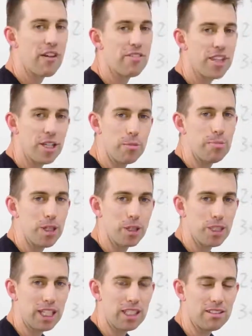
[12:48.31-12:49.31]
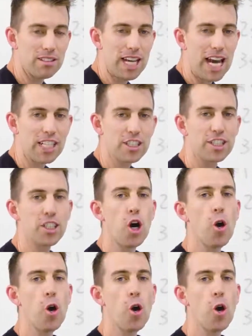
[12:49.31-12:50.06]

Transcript: have the ability to actually